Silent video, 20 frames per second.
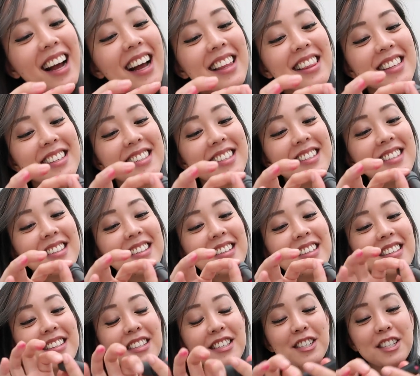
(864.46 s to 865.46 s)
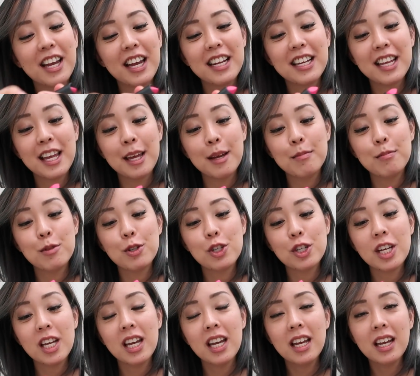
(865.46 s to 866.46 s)
And this is in the shade
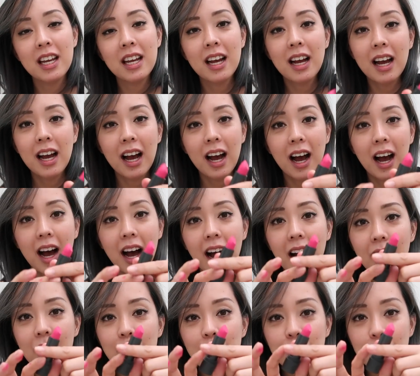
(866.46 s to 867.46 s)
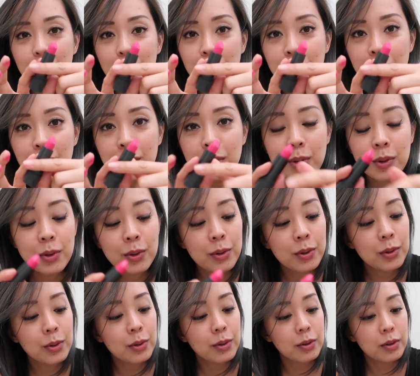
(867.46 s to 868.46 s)
Kimchi.
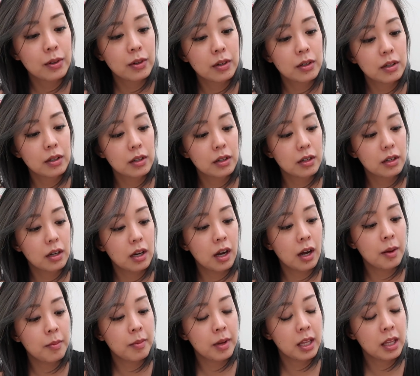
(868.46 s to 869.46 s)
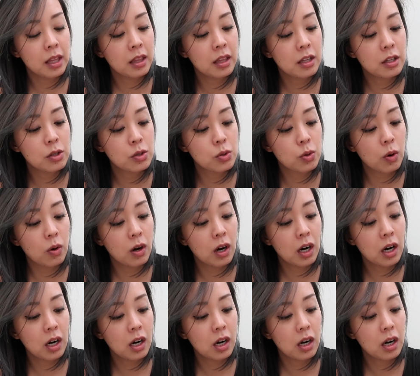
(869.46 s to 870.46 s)
Ooh. Um, in the
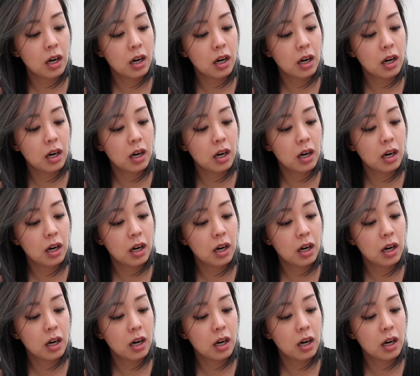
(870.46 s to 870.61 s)
drawer.